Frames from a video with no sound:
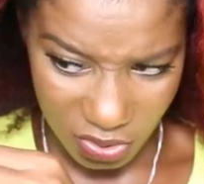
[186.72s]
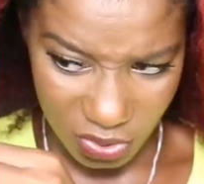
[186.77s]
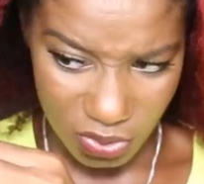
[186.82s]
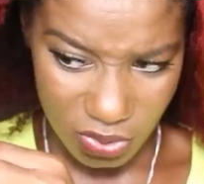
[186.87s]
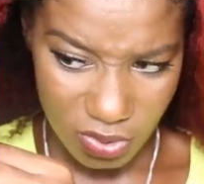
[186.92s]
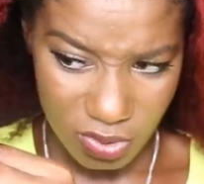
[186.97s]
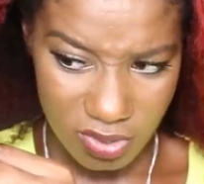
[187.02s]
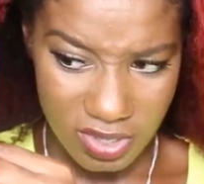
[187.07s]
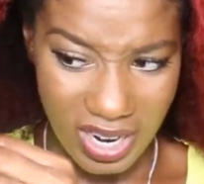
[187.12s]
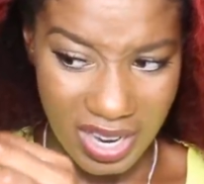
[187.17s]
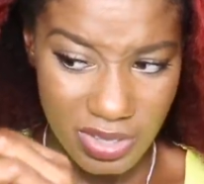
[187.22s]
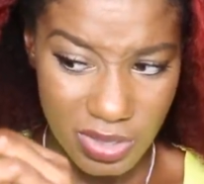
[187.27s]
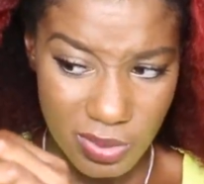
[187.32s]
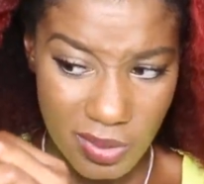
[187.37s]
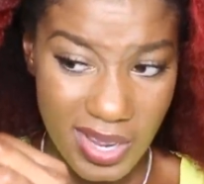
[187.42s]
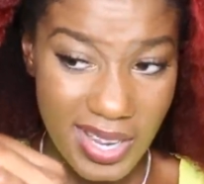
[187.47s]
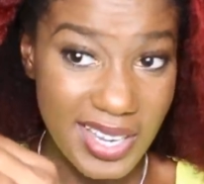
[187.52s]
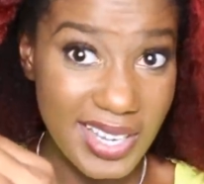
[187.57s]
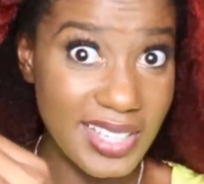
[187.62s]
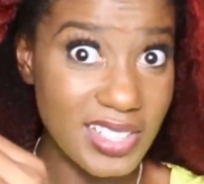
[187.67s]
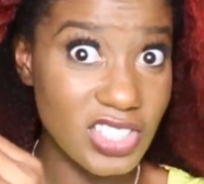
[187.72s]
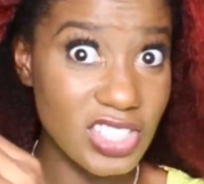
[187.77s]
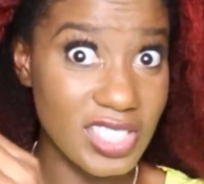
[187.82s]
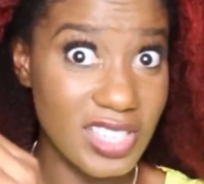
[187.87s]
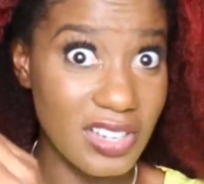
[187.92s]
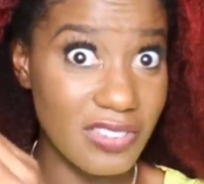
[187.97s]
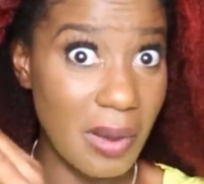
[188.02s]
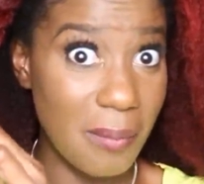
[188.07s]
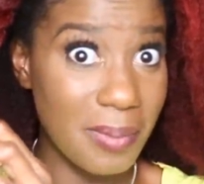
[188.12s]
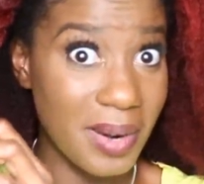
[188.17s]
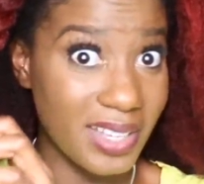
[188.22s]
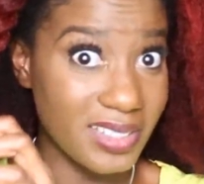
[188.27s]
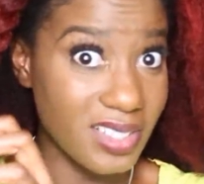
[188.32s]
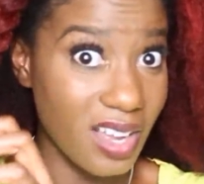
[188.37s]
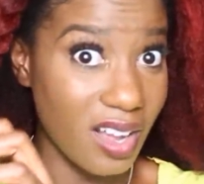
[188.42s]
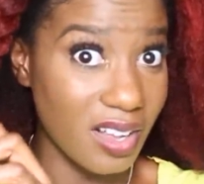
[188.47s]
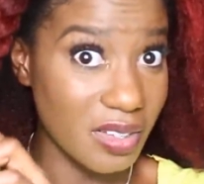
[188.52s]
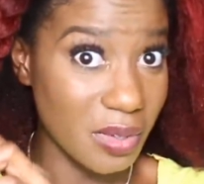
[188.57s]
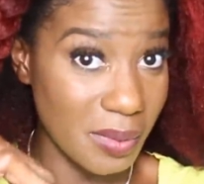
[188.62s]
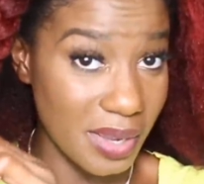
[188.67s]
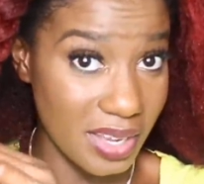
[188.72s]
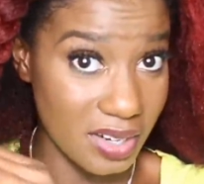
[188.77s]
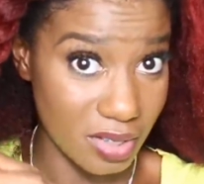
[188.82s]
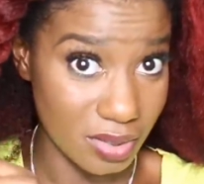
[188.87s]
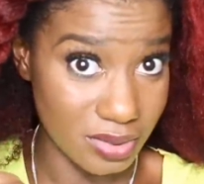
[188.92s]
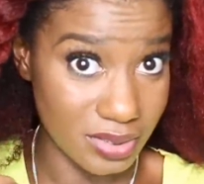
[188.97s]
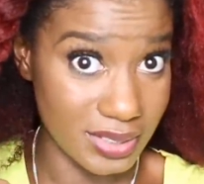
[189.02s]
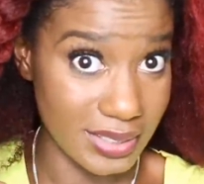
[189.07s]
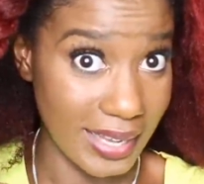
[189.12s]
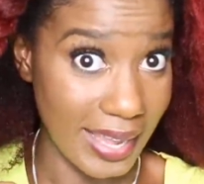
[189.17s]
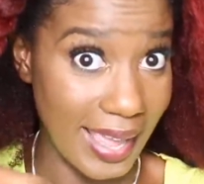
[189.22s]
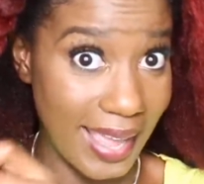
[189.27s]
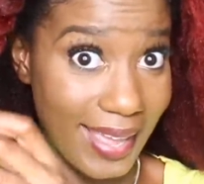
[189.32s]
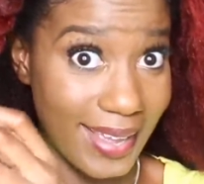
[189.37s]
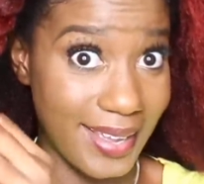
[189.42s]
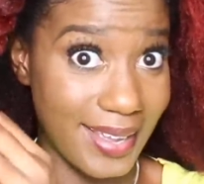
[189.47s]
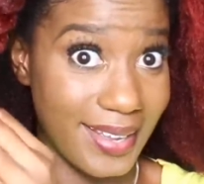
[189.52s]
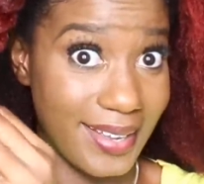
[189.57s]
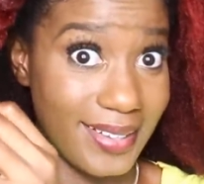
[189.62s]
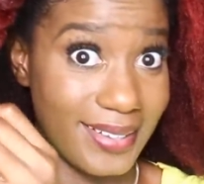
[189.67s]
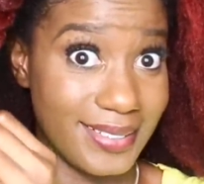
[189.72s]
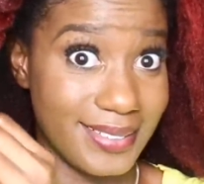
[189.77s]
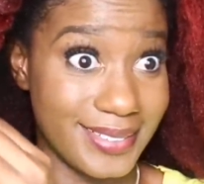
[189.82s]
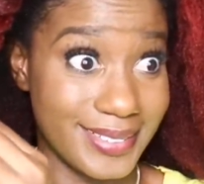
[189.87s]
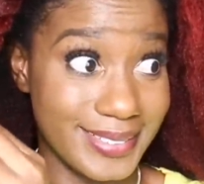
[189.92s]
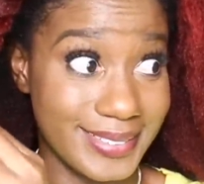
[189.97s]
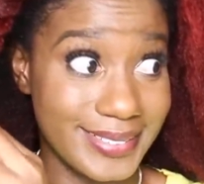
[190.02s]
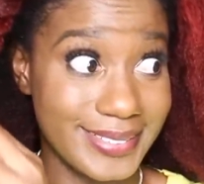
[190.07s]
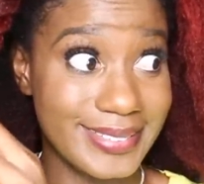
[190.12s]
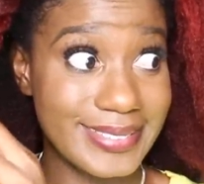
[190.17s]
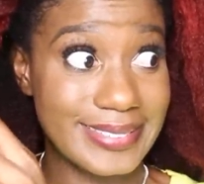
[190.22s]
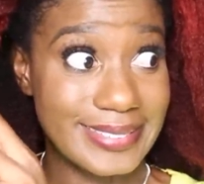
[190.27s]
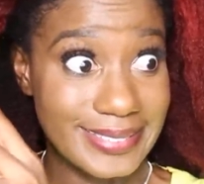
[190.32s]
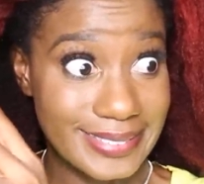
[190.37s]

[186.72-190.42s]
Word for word: Oh, that's why she never plait all the way down to the end.